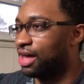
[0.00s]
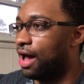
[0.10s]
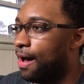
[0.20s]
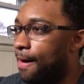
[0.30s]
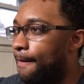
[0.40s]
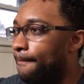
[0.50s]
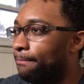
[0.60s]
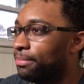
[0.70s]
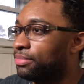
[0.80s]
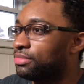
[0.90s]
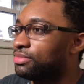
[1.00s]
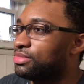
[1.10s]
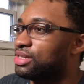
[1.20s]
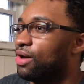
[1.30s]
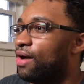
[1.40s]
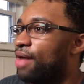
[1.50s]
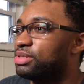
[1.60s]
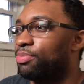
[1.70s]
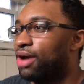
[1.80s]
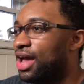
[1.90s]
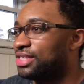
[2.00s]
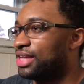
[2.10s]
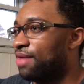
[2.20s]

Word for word: Um, so I'm surprised.